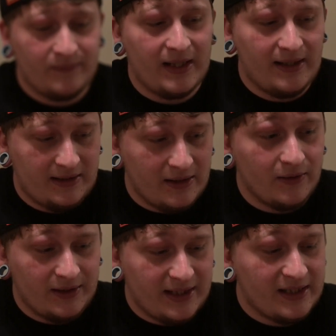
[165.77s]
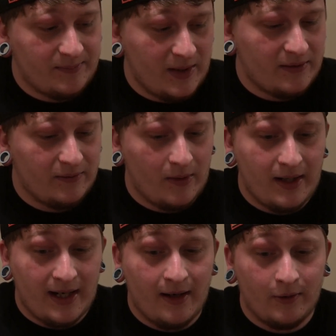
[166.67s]
they kill the Test Panther right
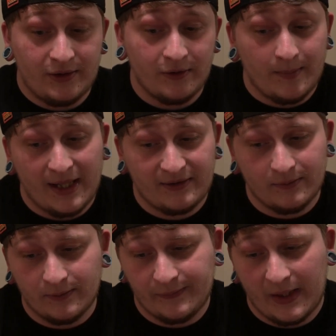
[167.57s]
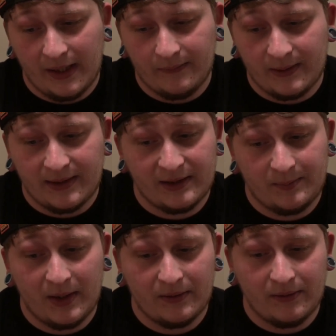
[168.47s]
now, until Master Rule 5, the Test
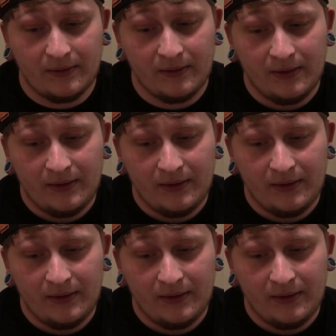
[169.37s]
Panther